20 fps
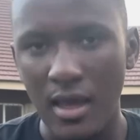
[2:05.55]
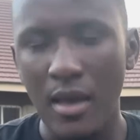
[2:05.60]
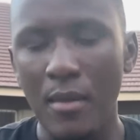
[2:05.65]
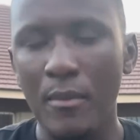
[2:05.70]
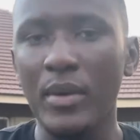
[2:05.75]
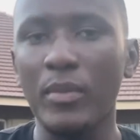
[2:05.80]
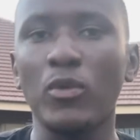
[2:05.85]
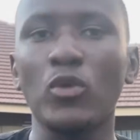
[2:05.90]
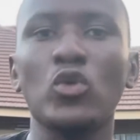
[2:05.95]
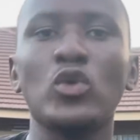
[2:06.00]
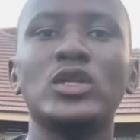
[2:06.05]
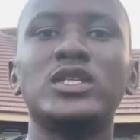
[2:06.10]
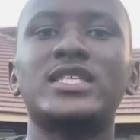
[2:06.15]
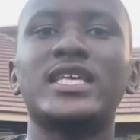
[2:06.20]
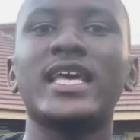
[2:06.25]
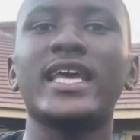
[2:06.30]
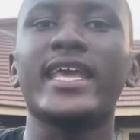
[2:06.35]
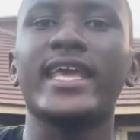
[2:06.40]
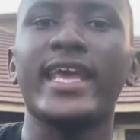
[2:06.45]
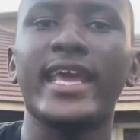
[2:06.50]
People will say
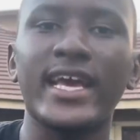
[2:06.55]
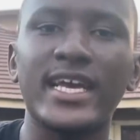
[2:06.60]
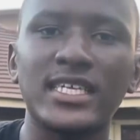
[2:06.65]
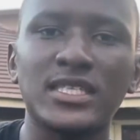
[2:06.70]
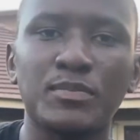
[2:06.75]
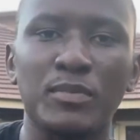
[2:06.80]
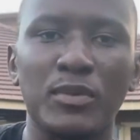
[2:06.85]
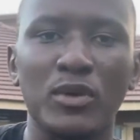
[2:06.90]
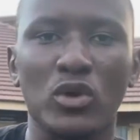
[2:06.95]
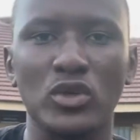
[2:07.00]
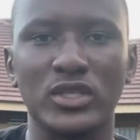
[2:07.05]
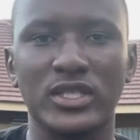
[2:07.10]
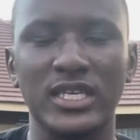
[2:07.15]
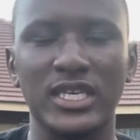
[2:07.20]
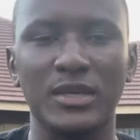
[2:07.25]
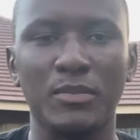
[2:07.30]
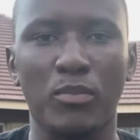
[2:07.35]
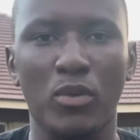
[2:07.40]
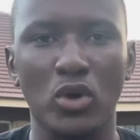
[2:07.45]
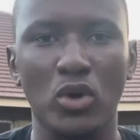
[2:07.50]
yes because
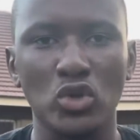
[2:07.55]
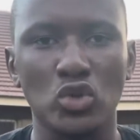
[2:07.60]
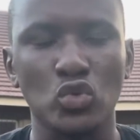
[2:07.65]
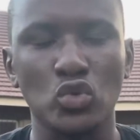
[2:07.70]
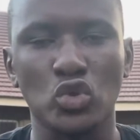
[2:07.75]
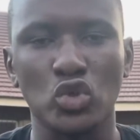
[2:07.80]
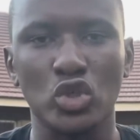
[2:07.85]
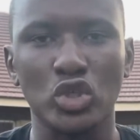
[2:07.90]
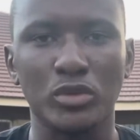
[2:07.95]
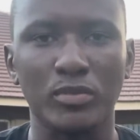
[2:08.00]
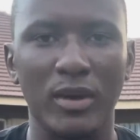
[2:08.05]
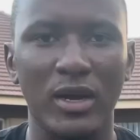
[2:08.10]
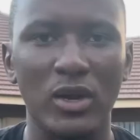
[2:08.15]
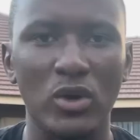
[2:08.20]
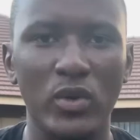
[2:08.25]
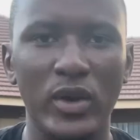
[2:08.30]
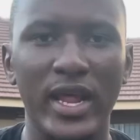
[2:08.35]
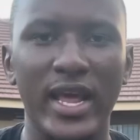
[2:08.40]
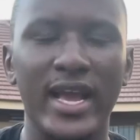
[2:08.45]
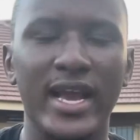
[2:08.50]
they bought George
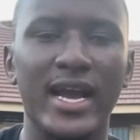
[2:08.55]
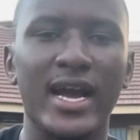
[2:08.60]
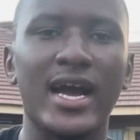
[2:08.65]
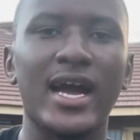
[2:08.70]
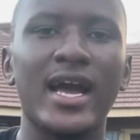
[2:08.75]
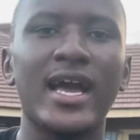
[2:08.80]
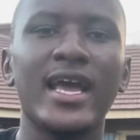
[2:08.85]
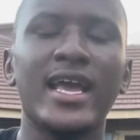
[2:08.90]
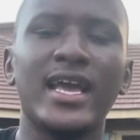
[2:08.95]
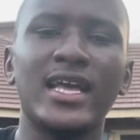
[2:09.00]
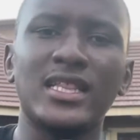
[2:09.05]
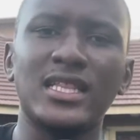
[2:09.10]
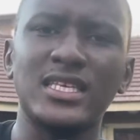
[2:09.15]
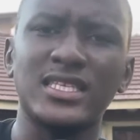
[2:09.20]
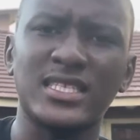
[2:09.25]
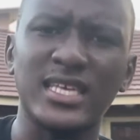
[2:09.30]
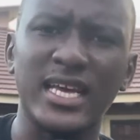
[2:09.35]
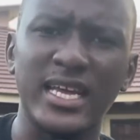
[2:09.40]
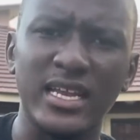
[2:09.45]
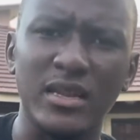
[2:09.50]
Malulega and they
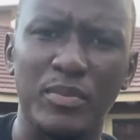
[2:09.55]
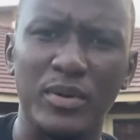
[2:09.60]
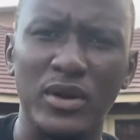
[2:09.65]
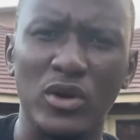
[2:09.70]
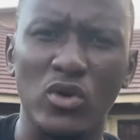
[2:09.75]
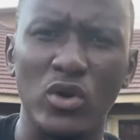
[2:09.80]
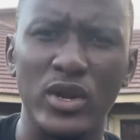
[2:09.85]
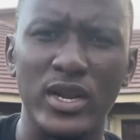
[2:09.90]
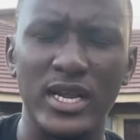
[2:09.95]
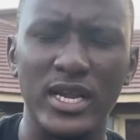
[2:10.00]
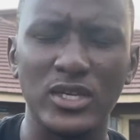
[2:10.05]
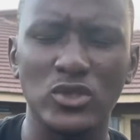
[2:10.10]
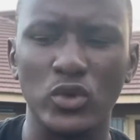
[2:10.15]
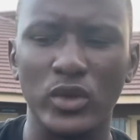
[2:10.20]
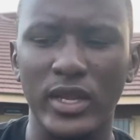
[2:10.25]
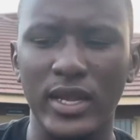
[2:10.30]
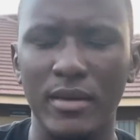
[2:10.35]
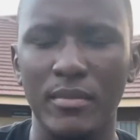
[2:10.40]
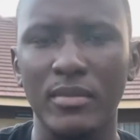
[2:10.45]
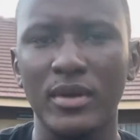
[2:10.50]
signed the pre-contract with
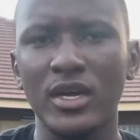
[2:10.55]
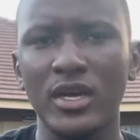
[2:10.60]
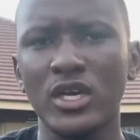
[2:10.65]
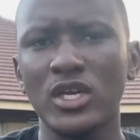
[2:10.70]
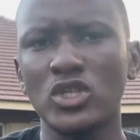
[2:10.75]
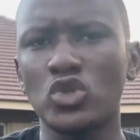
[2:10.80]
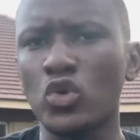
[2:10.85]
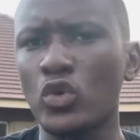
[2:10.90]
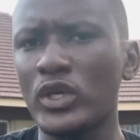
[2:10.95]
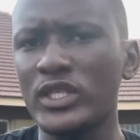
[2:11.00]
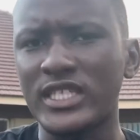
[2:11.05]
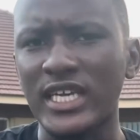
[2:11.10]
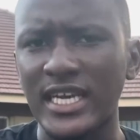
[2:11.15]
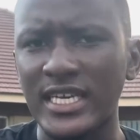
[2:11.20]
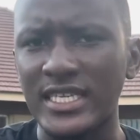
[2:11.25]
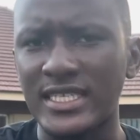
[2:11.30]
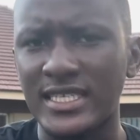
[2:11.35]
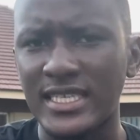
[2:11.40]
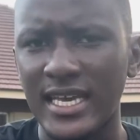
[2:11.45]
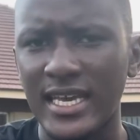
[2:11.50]
him, to which I
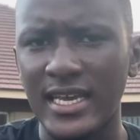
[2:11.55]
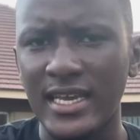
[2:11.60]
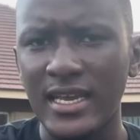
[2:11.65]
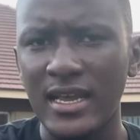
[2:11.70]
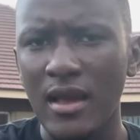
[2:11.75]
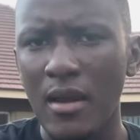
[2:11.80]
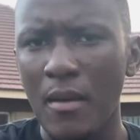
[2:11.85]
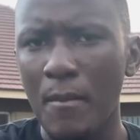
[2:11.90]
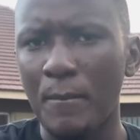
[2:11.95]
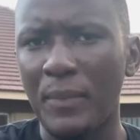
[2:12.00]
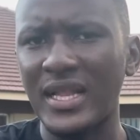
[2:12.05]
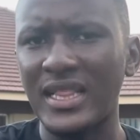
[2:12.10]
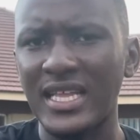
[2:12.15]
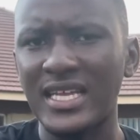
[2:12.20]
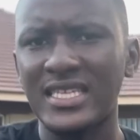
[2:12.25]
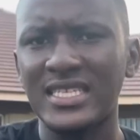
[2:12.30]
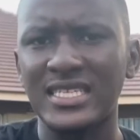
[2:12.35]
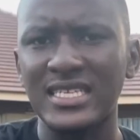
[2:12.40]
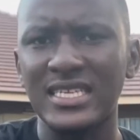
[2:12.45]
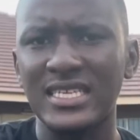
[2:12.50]
say, but
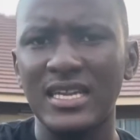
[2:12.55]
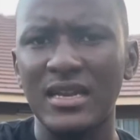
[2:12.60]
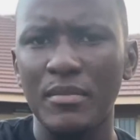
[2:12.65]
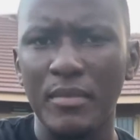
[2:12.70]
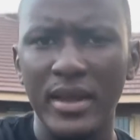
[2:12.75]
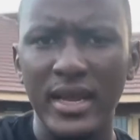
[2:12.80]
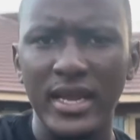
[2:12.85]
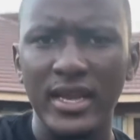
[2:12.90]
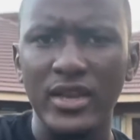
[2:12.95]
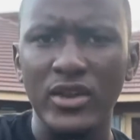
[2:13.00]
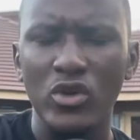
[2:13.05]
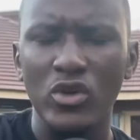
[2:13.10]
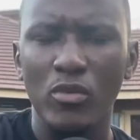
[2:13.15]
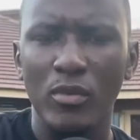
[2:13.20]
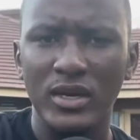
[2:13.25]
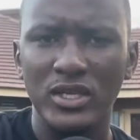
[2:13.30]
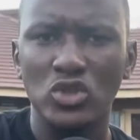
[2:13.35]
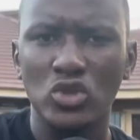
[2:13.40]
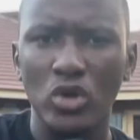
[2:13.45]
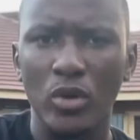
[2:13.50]
that didn't mean you
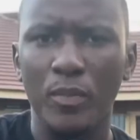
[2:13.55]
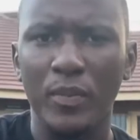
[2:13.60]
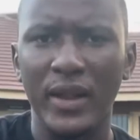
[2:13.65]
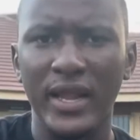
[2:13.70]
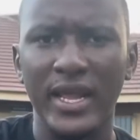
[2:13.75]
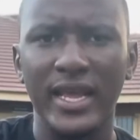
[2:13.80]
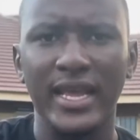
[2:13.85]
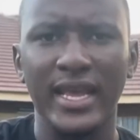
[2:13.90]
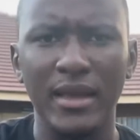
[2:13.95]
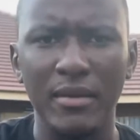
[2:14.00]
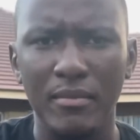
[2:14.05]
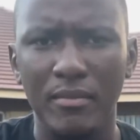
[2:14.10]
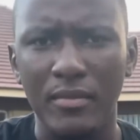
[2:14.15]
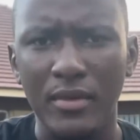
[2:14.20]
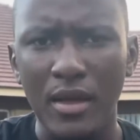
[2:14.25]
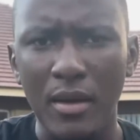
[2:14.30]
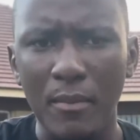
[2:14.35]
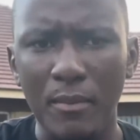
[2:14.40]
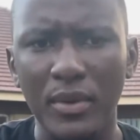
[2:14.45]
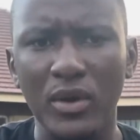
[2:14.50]
must stop playing him,
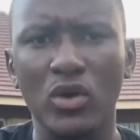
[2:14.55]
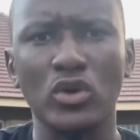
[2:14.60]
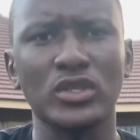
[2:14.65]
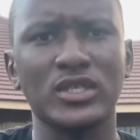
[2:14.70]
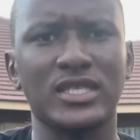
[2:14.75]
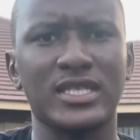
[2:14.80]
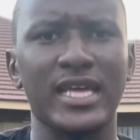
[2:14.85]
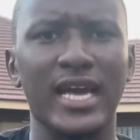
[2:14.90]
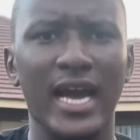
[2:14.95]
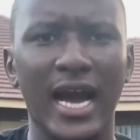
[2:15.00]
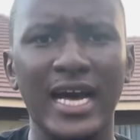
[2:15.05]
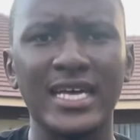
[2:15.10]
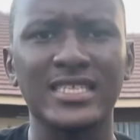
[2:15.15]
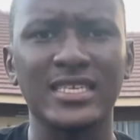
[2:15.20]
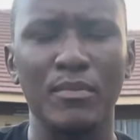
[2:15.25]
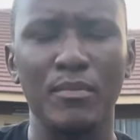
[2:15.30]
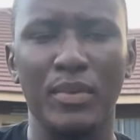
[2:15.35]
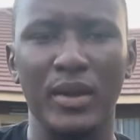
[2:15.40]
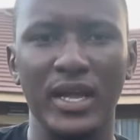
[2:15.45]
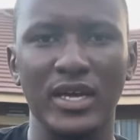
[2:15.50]
because there are
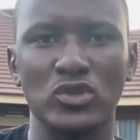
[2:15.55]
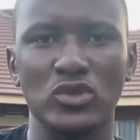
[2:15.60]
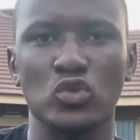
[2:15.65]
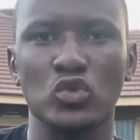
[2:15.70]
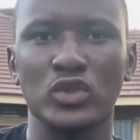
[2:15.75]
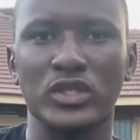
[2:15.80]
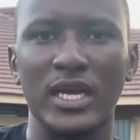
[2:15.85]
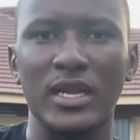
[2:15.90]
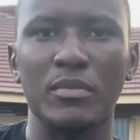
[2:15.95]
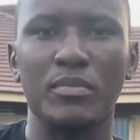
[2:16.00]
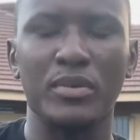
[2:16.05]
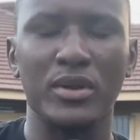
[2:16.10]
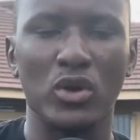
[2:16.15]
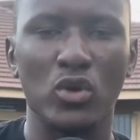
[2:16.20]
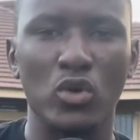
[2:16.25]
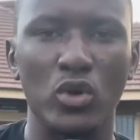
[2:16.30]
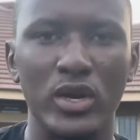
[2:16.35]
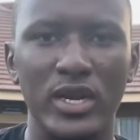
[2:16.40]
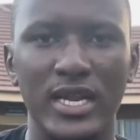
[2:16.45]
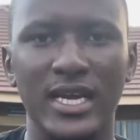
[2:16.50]
some players who sign
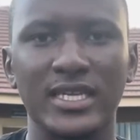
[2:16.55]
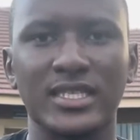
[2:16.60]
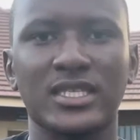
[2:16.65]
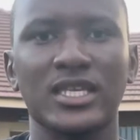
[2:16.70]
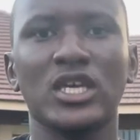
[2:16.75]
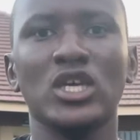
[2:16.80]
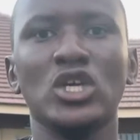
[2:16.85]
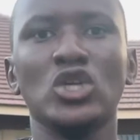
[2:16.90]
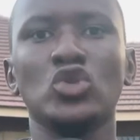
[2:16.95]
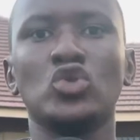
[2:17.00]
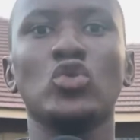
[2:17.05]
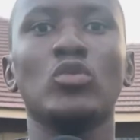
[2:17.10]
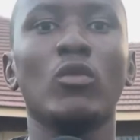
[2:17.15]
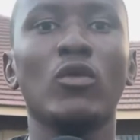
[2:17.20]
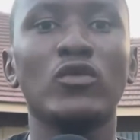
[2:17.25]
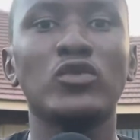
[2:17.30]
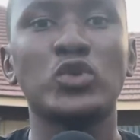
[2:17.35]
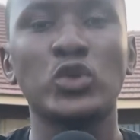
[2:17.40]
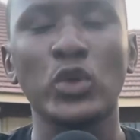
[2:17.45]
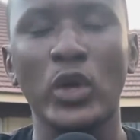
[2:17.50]
pre-contracts to
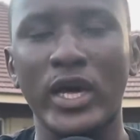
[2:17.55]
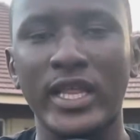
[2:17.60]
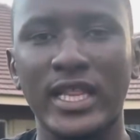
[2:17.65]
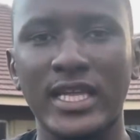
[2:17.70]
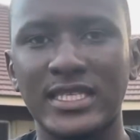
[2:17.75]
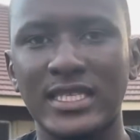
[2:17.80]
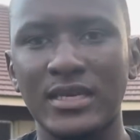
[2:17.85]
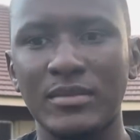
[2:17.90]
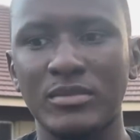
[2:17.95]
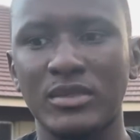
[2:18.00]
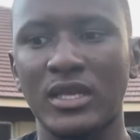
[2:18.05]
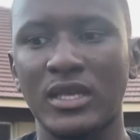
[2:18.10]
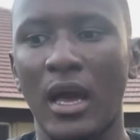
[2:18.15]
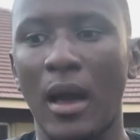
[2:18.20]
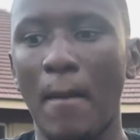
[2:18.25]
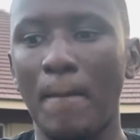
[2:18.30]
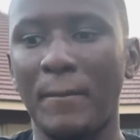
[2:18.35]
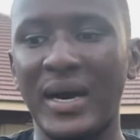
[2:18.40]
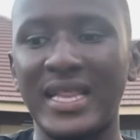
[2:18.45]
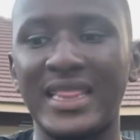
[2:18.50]
move to other teams,
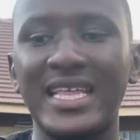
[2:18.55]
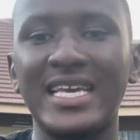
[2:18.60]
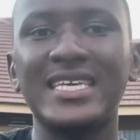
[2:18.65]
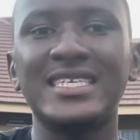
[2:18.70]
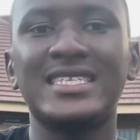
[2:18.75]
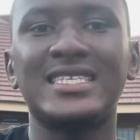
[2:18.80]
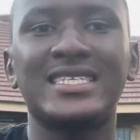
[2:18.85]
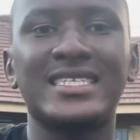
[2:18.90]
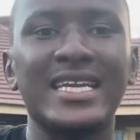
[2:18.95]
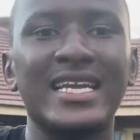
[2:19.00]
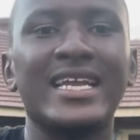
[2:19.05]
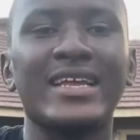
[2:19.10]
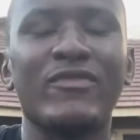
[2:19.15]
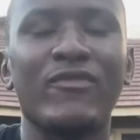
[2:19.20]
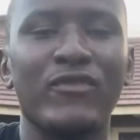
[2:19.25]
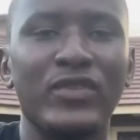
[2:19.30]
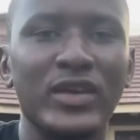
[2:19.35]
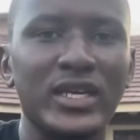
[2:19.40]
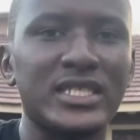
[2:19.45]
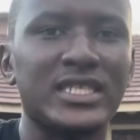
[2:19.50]
but they still
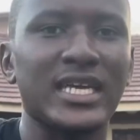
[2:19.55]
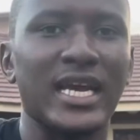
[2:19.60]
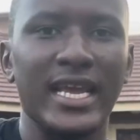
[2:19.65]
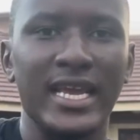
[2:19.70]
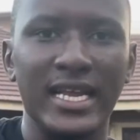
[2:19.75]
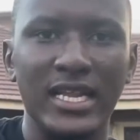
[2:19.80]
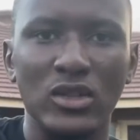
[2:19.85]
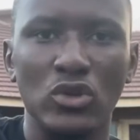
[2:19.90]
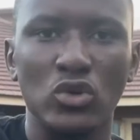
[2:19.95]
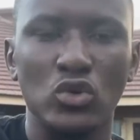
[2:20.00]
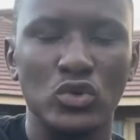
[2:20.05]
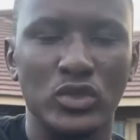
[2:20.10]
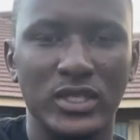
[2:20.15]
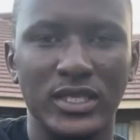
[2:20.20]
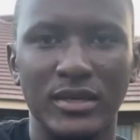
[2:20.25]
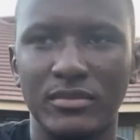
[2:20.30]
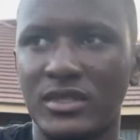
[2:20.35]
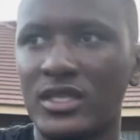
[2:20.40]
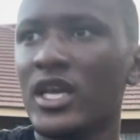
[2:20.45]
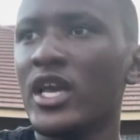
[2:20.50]
feature in those
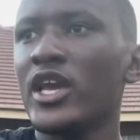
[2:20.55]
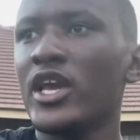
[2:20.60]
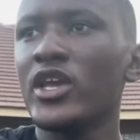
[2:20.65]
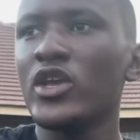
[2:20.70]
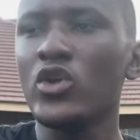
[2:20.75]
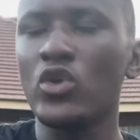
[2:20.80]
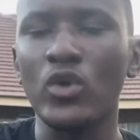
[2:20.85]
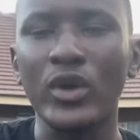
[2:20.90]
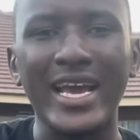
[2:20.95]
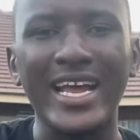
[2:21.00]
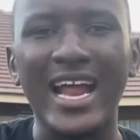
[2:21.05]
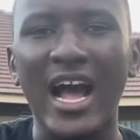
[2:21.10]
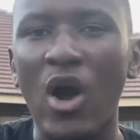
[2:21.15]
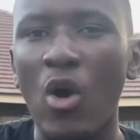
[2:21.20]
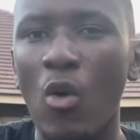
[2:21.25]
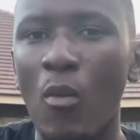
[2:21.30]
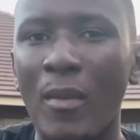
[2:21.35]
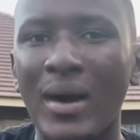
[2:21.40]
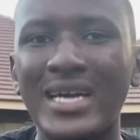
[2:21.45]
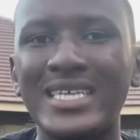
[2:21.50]
teams. You look at how
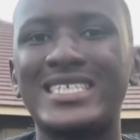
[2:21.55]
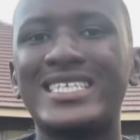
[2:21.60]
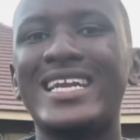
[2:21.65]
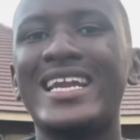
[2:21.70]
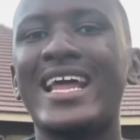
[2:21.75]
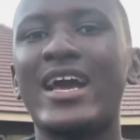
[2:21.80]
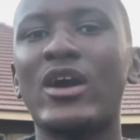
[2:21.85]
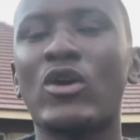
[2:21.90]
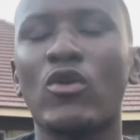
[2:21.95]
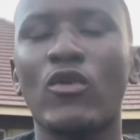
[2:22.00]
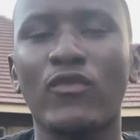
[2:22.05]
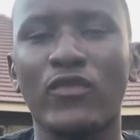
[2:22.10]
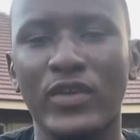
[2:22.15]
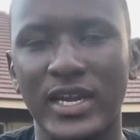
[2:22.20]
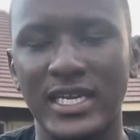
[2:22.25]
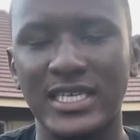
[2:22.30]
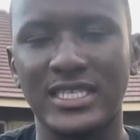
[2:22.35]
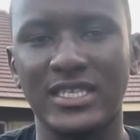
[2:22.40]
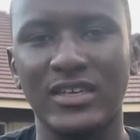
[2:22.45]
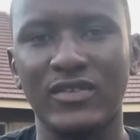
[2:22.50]
much lack of
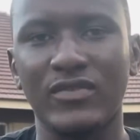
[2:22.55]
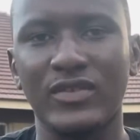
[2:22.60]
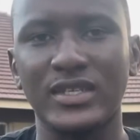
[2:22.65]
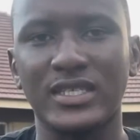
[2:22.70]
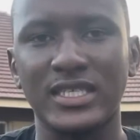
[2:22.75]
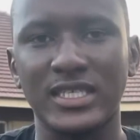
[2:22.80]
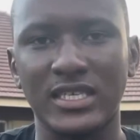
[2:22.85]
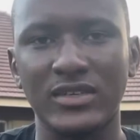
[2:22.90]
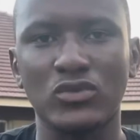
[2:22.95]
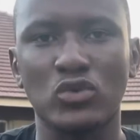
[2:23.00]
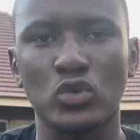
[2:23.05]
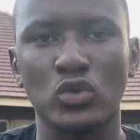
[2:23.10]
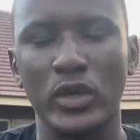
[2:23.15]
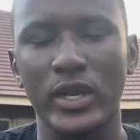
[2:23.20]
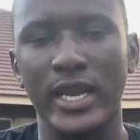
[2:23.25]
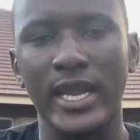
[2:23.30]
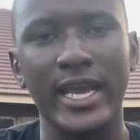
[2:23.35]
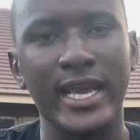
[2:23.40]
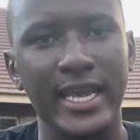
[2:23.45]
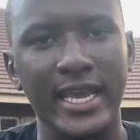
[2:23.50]
creativity Chiefs were
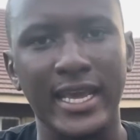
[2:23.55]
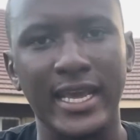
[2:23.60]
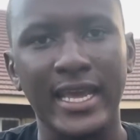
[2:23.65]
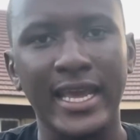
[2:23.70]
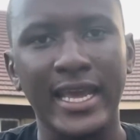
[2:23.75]
lacking